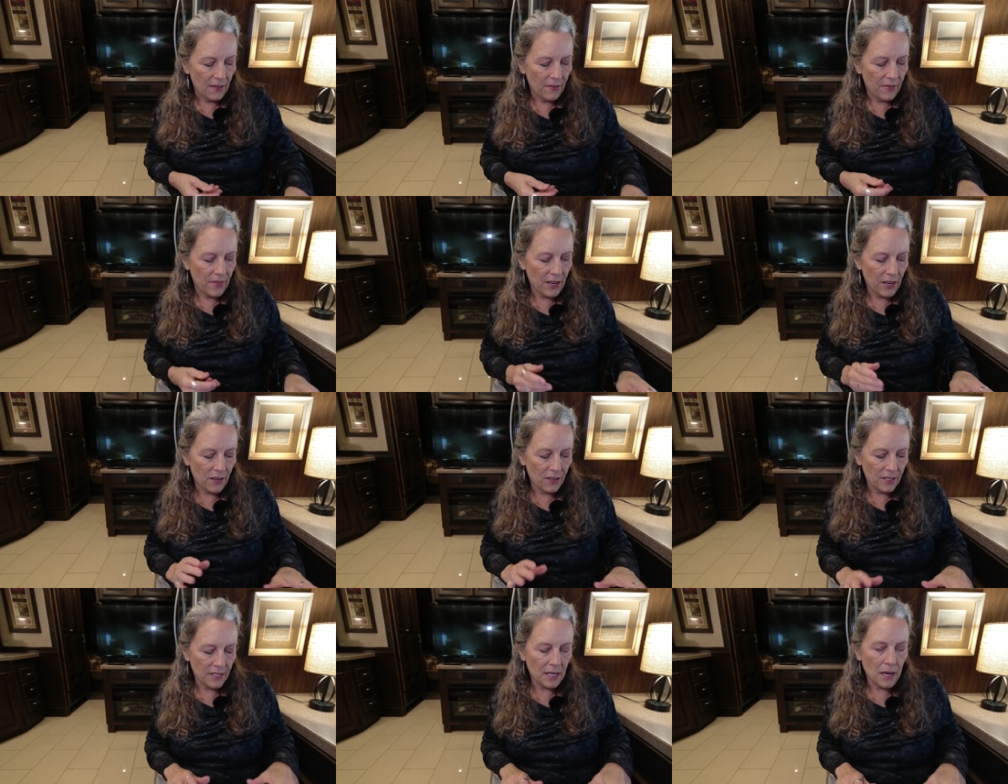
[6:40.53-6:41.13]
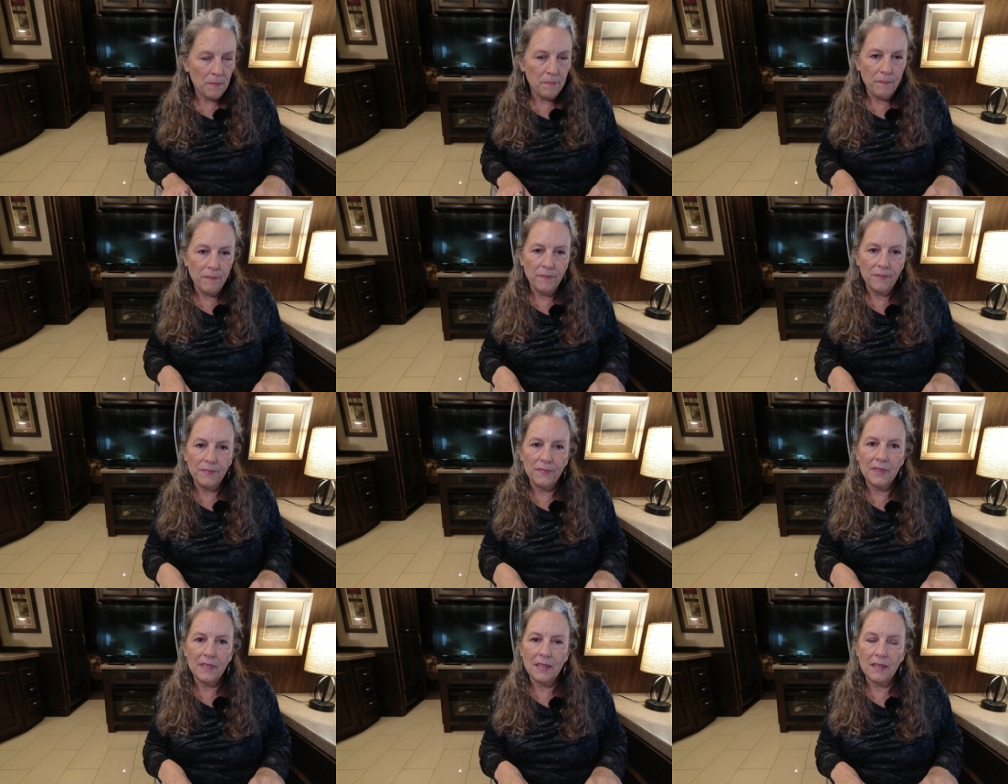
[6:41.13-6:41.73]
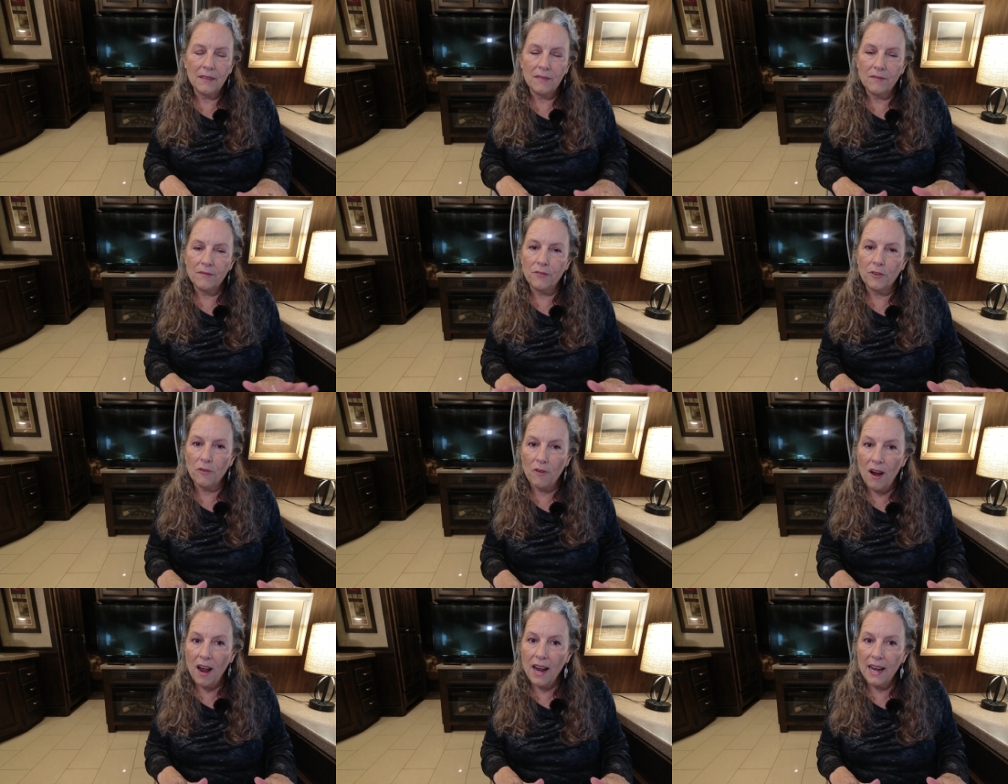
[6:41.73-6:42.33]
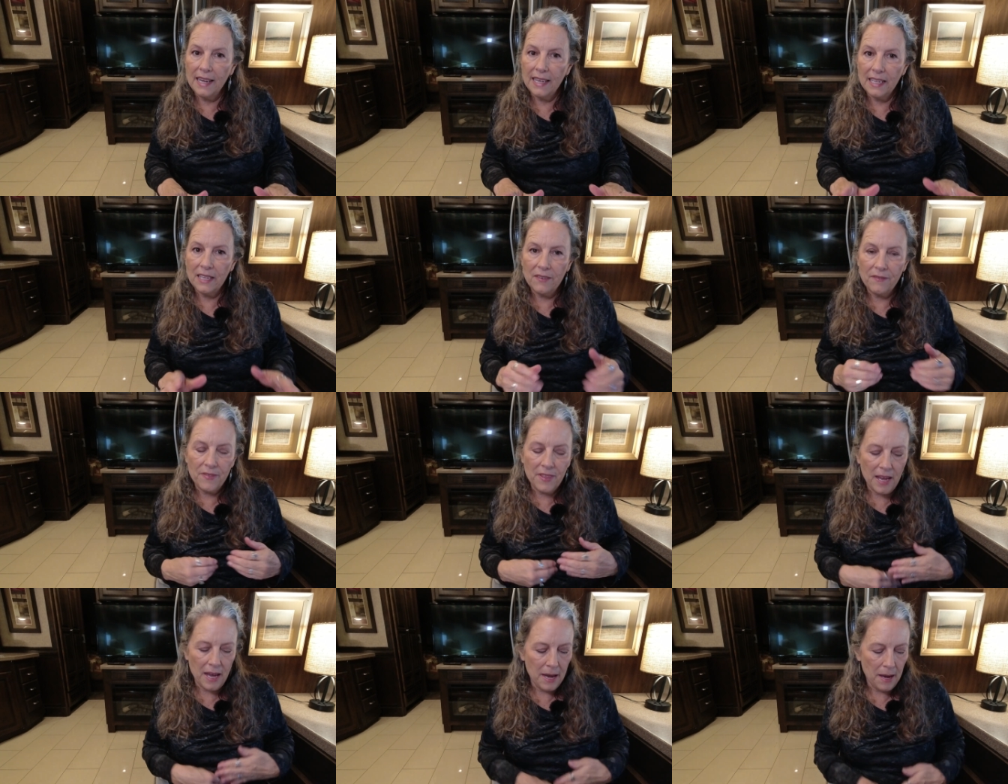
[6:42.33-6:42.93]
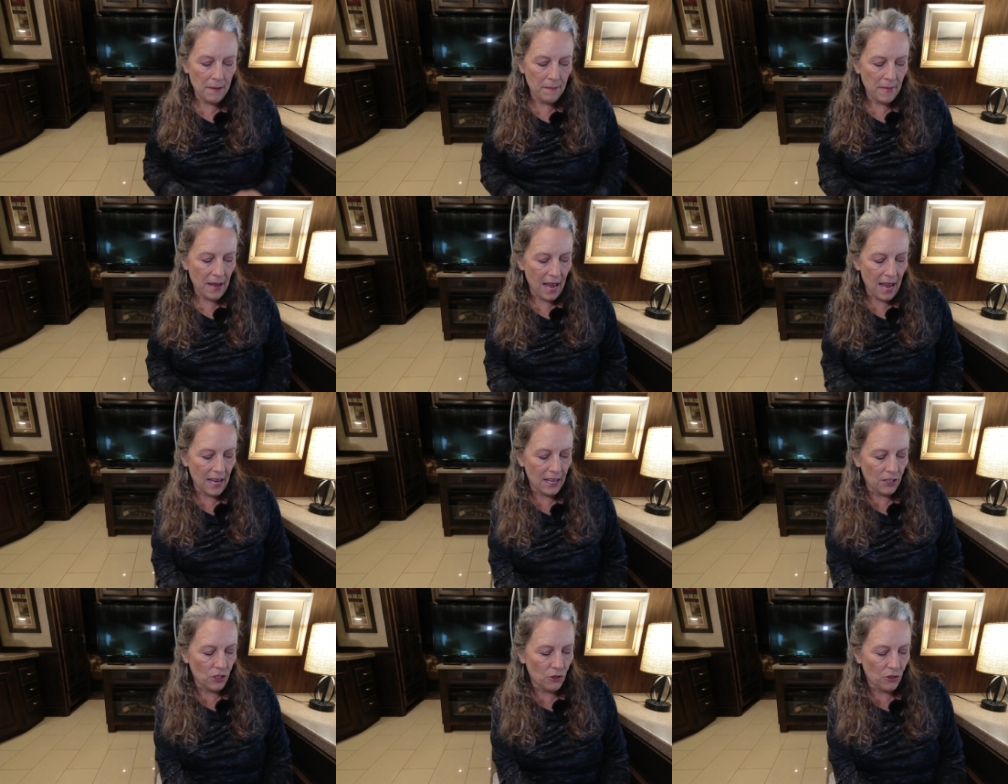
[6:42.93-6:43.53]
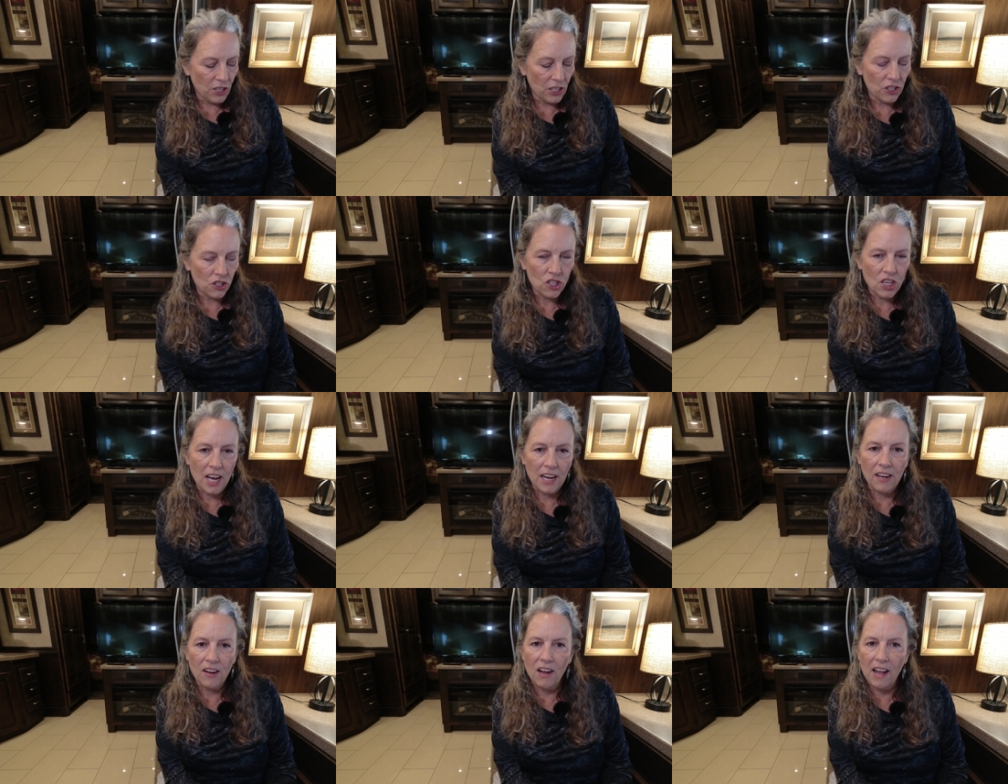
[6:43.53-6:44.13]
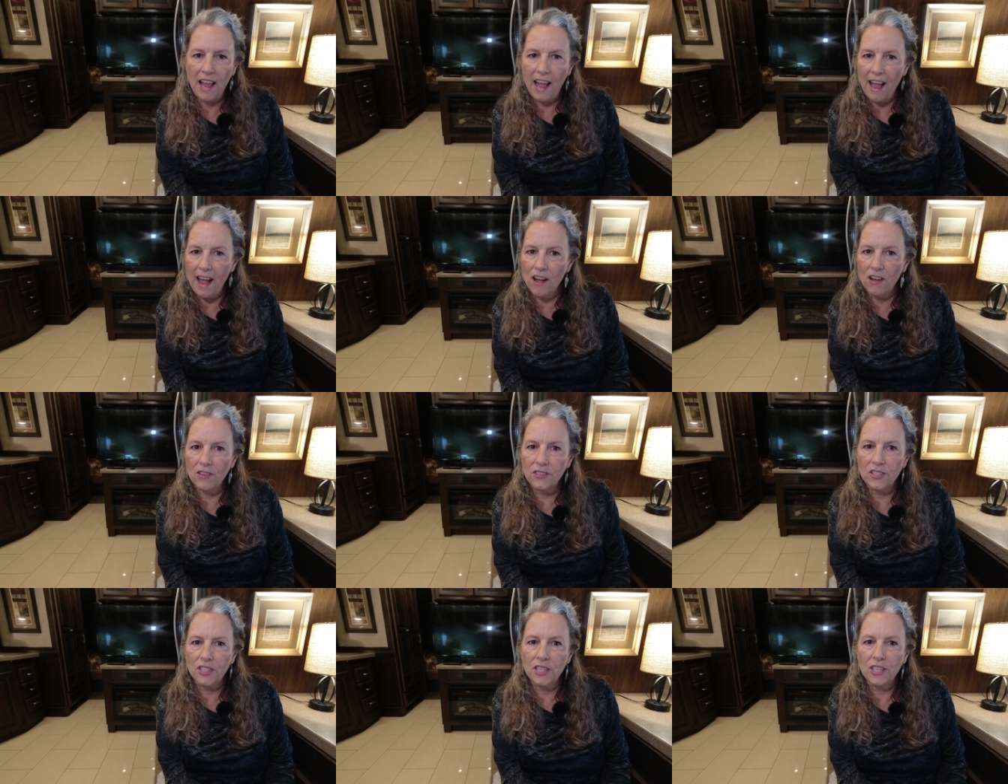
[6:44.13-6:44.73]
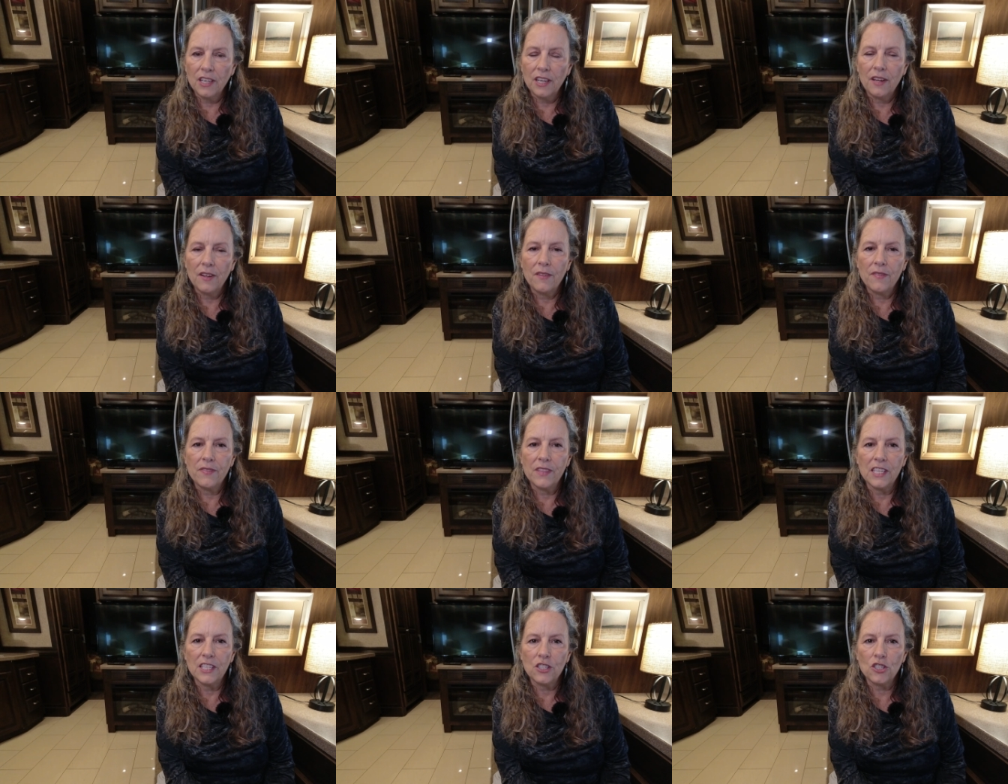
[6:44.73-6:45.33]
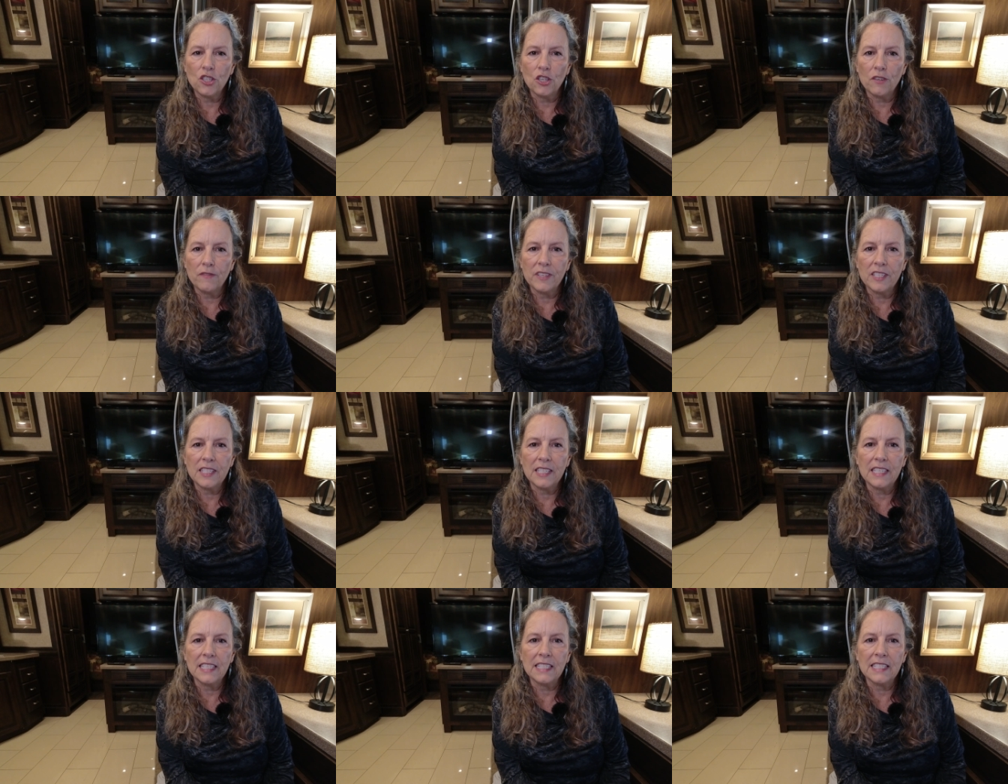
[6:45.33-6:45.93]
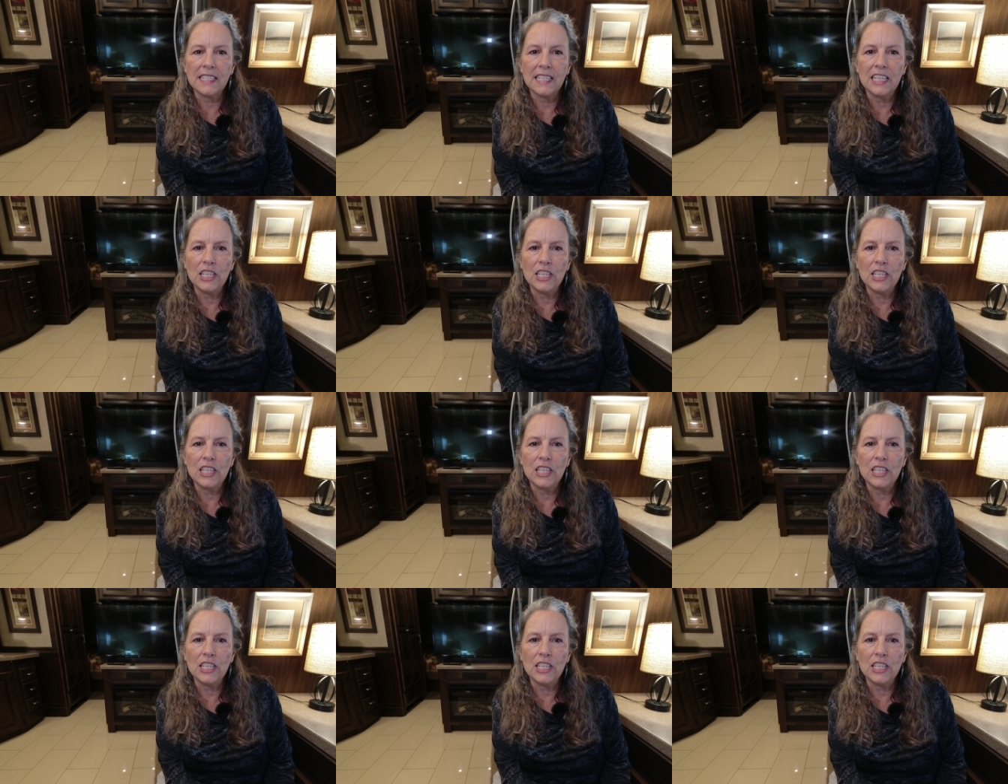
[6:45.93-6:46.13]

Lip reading: There's a variety of them, and you can check out these services.